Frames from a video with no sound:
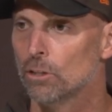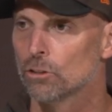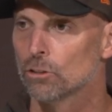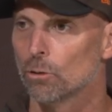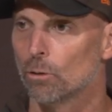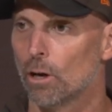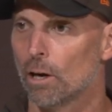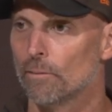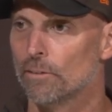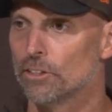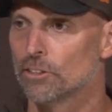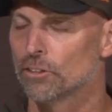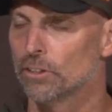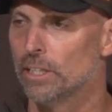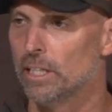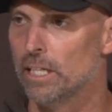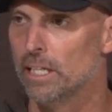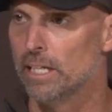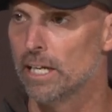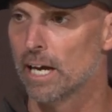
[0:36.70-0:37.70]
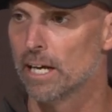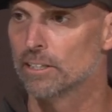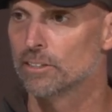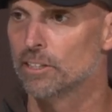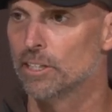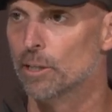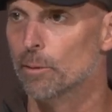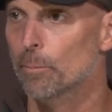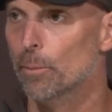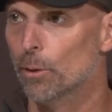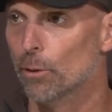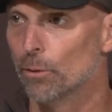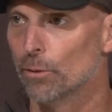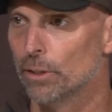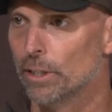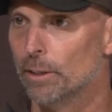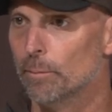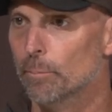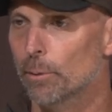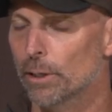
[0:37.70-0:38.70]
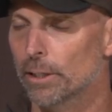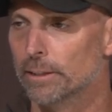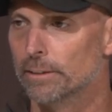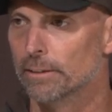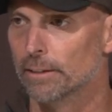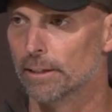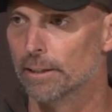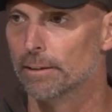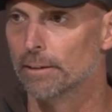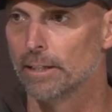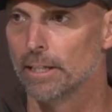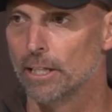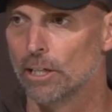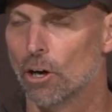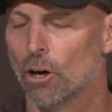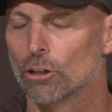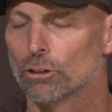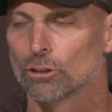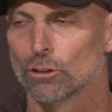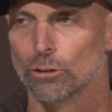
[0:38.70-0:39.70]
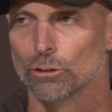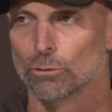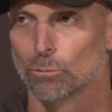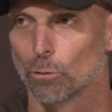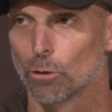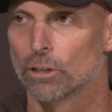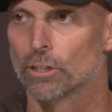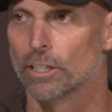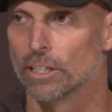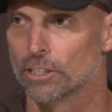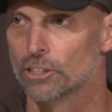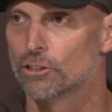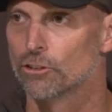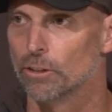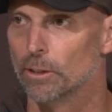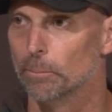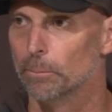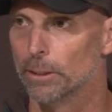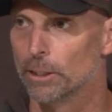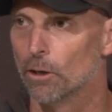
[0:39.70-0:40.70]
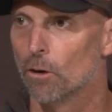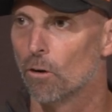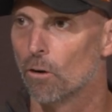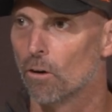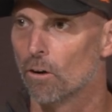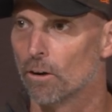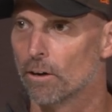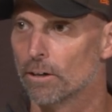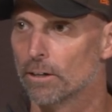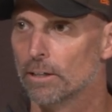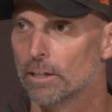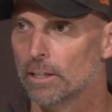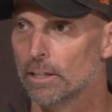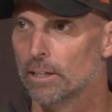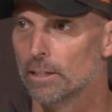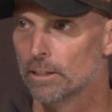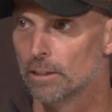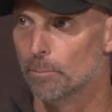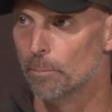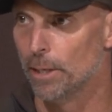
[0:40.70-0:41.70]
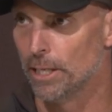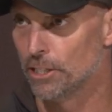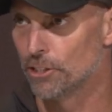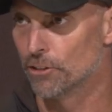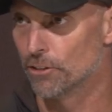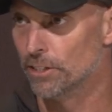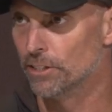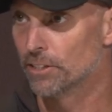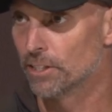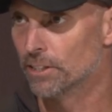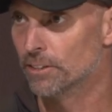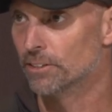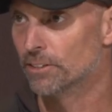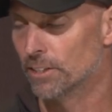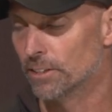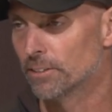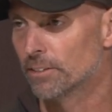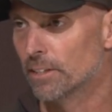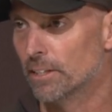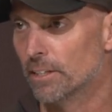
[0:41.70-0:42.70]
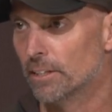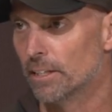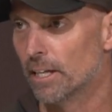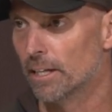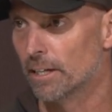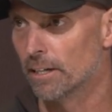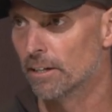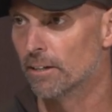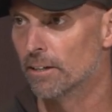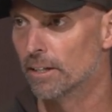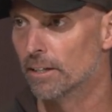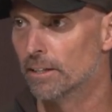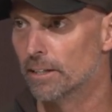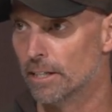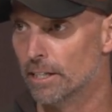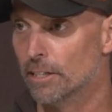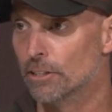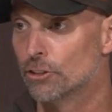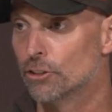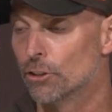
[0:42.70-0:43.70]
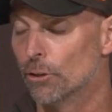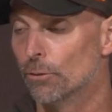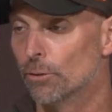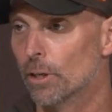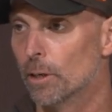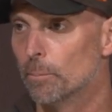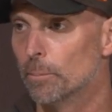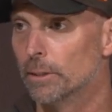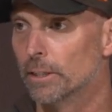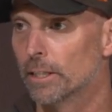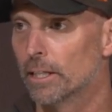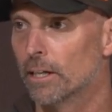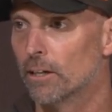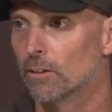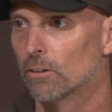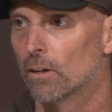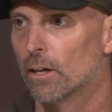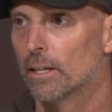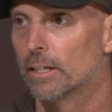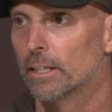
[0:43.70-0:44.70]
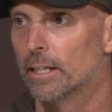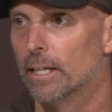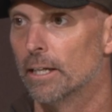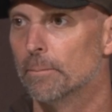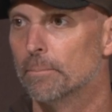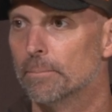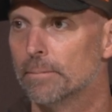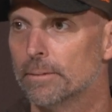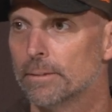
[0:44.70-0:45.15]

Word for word: So obviously he has the ability, but uh, he also has worked extremely hard to make sure he's consistent in that area, and it showed up in the Carolina game.